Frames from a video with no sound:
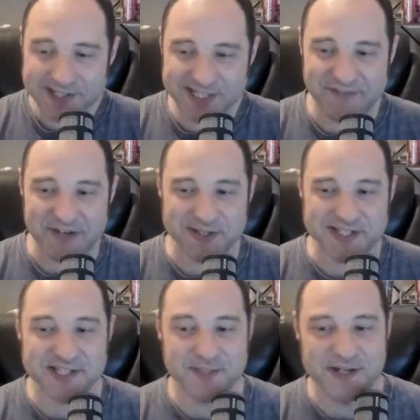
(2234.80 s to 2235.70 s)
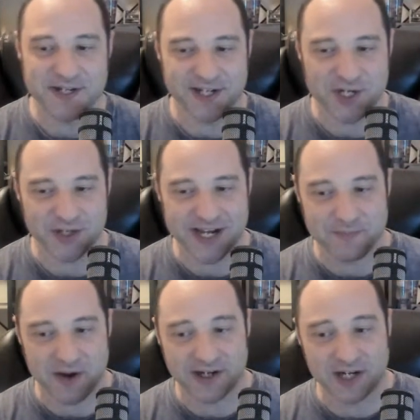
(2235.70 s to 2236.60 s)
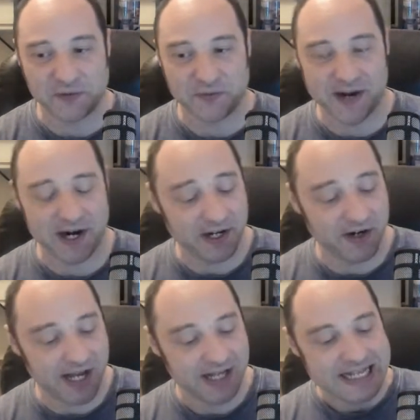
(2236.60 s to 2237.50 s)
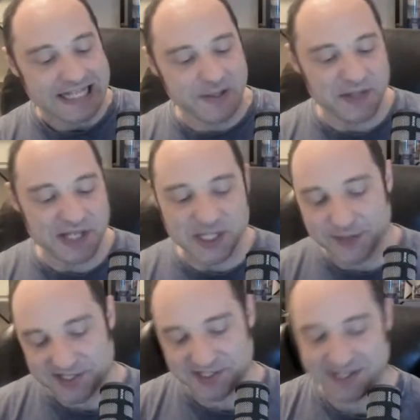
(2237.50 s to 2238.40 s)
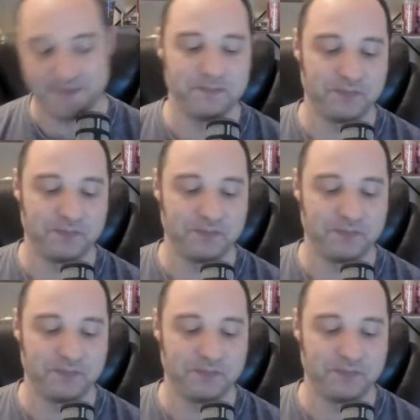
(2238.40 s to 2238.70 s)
Steve Jones, does this mean you're going to try Carnival Mardi Gras? Let me put it this way, Steve.